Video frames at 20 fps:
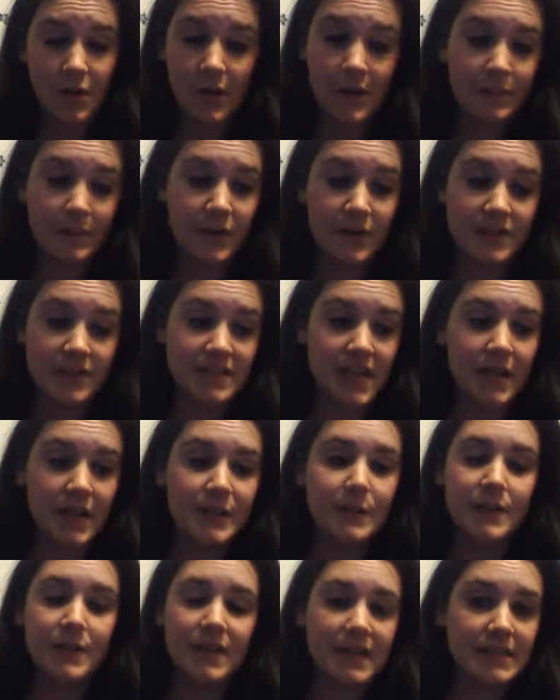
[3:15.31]
I'm going to tell
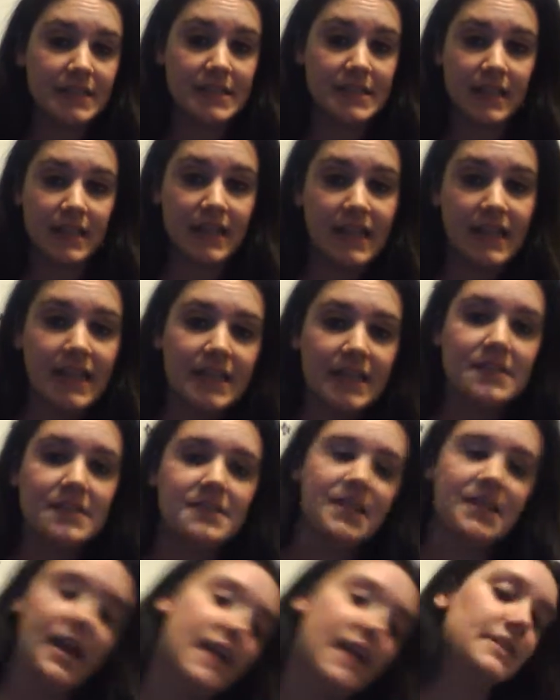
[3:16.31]
you things like it
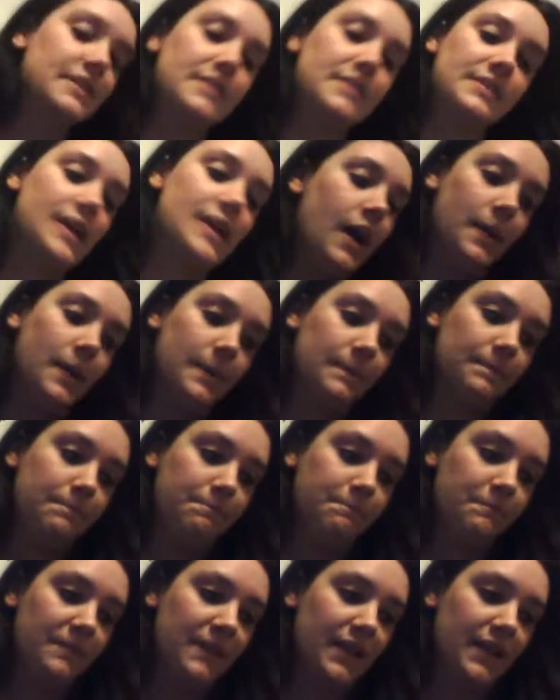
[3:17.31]
is. And um,